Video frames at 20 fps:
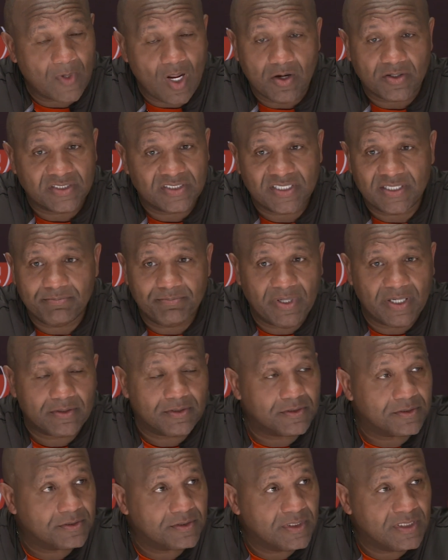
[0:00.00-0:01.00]
No, he's getting
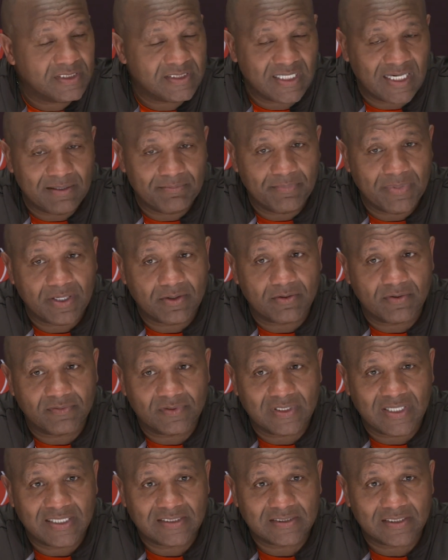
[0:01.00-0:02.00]
better. He's gotten better over
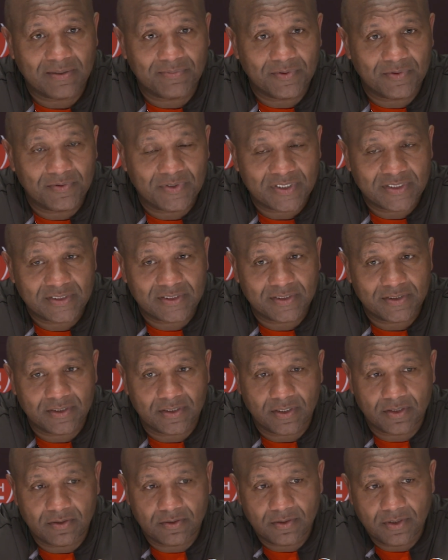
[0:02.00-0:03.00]
the last couple of weeks, you
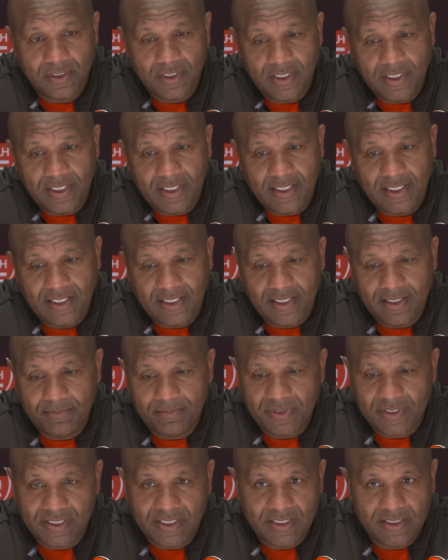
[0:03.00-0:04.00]
know.
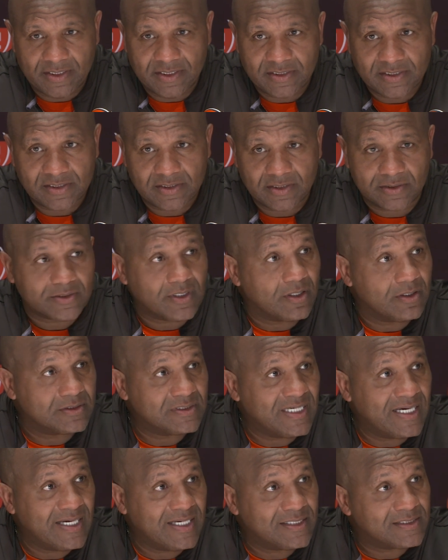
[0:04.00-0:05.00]
But again, this is a tall
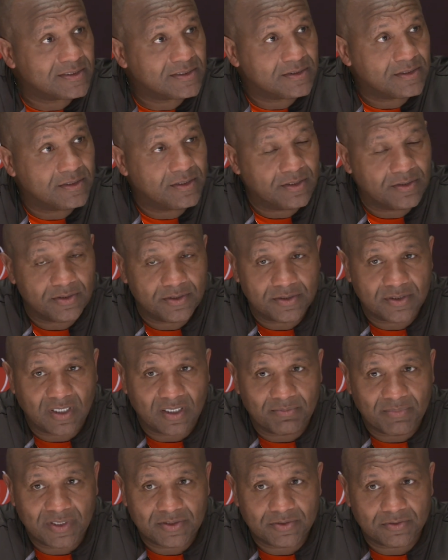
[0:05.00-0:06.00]
task. You know, you're
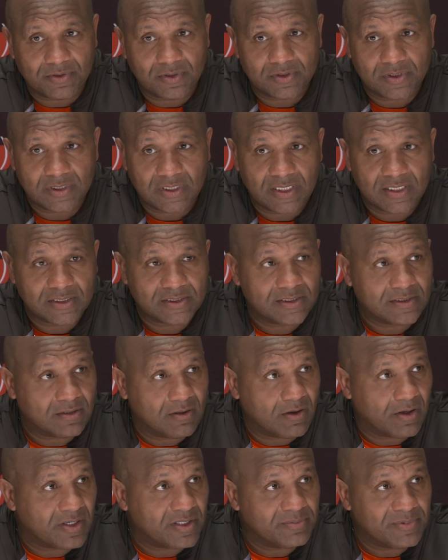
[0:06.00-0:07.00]
talking about Terrell Suggs,
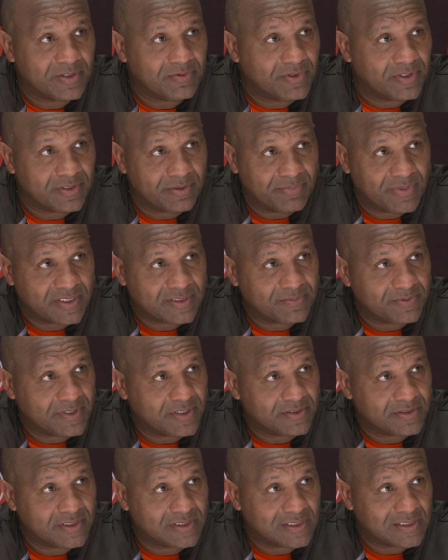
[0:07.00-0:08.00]
arguably one of the best
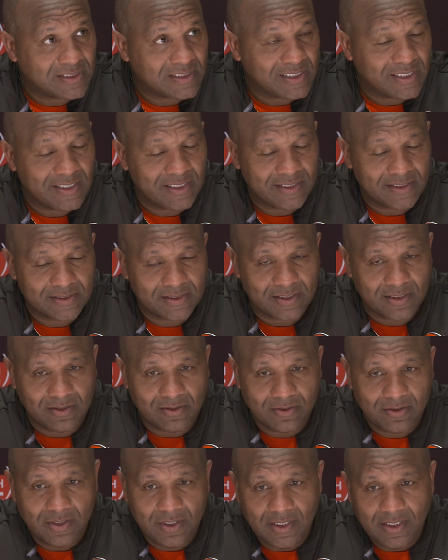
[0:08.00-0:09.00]
players in this league.
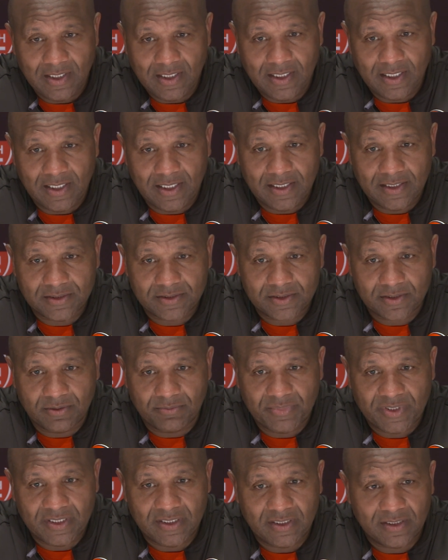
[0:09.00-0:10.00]
So it's
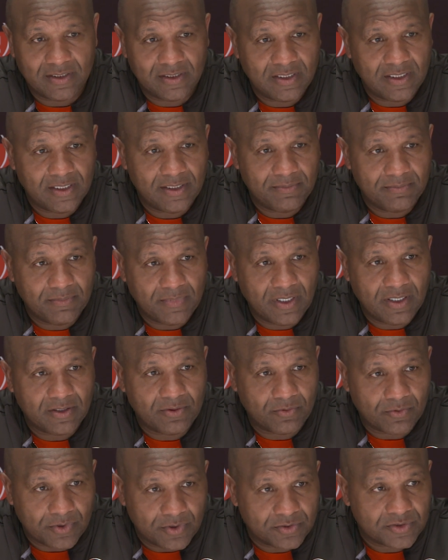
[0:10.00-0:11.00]
going to be
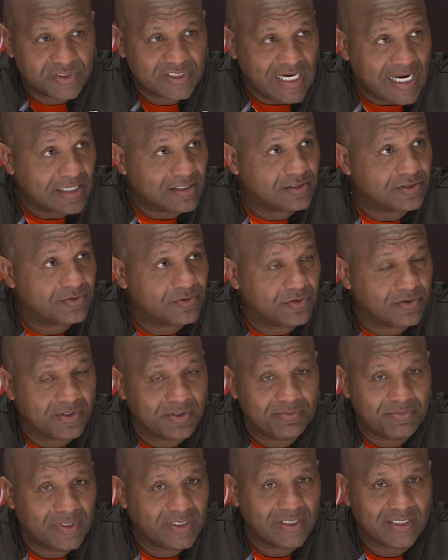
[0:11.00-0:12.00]
a real challenge for
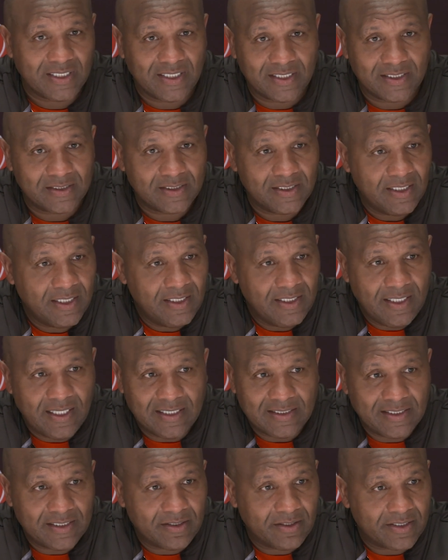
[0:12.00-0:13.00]
him. But again,
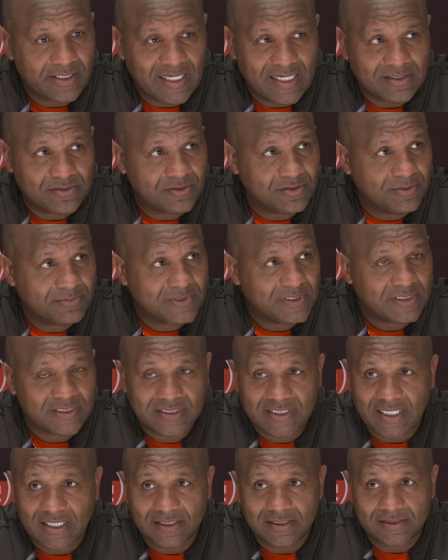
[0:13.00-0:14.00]
I think our guys are up to the
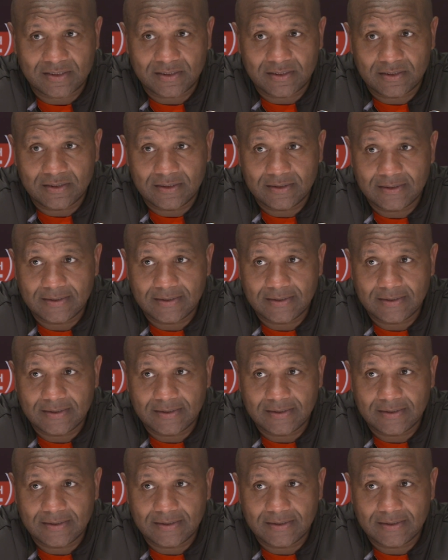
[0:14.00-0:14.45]
challenge.